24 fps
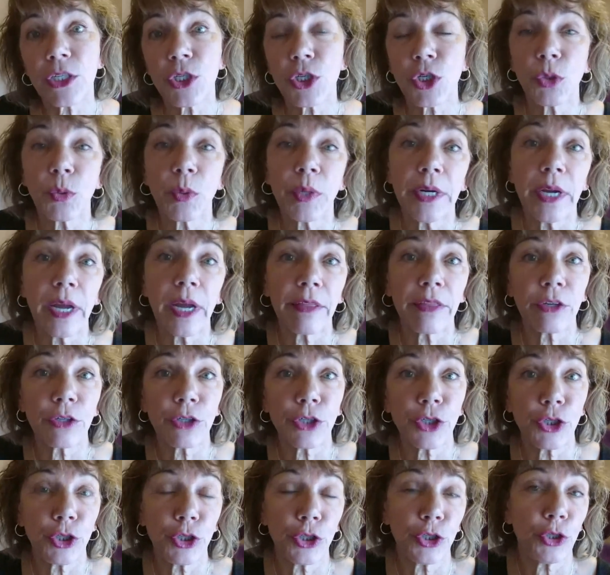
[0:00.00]
to another
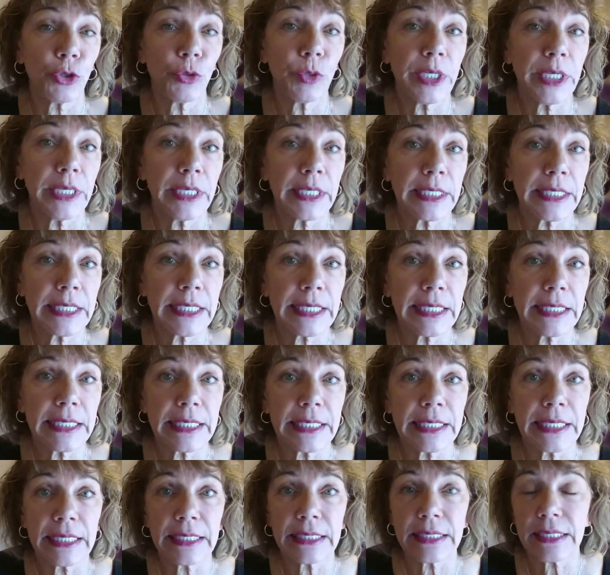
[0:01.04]
should you need
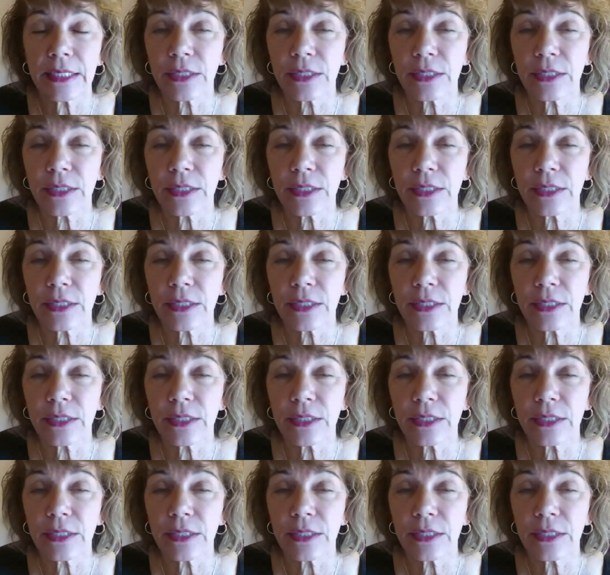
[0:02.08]
assistance.